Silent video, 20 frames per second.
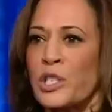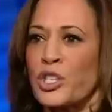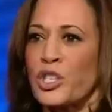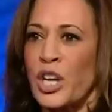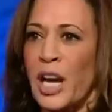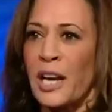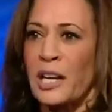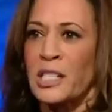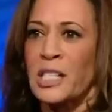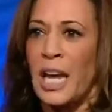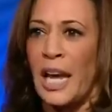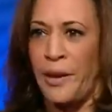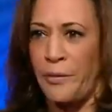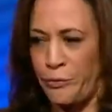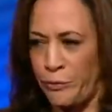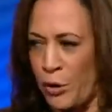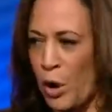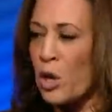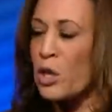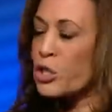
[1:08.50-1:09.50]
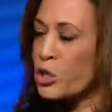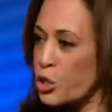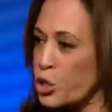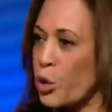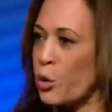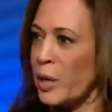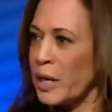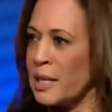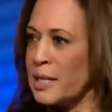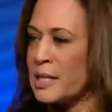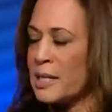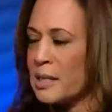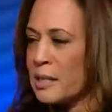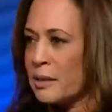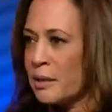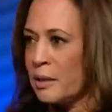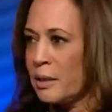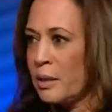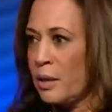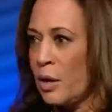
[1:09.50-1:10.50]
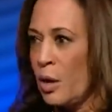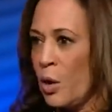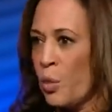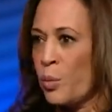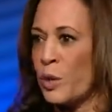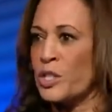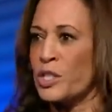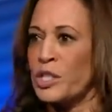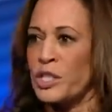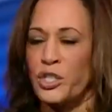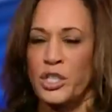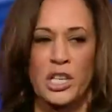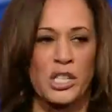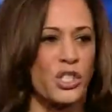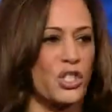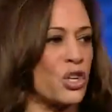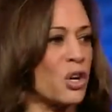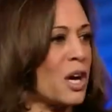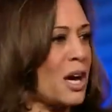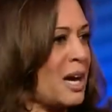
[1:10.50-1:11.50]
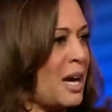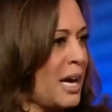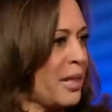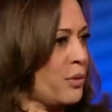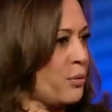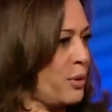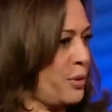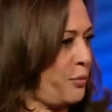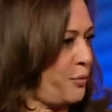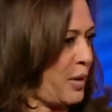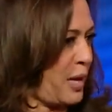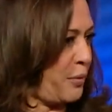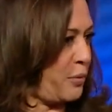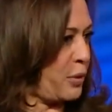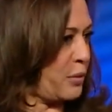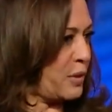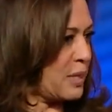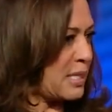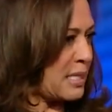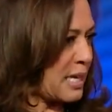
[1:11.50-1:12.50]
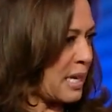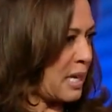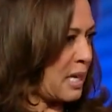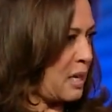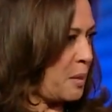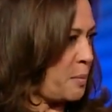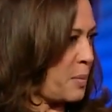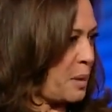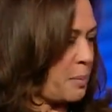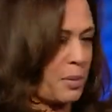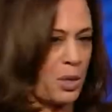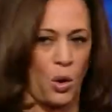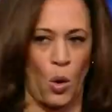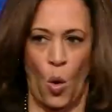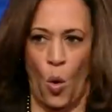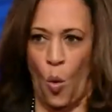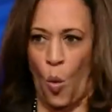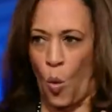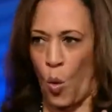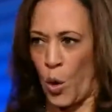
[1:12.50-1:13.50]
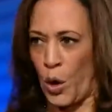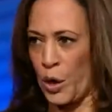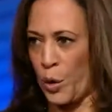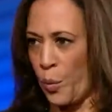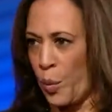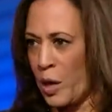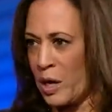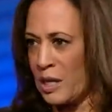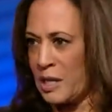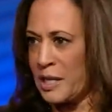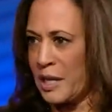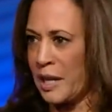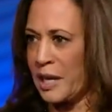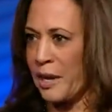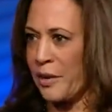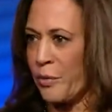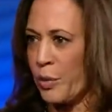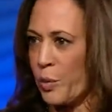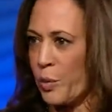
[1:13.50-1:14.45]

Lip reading: reject a false choice, which suggests you're either in favor of the Second Amendment or you want to take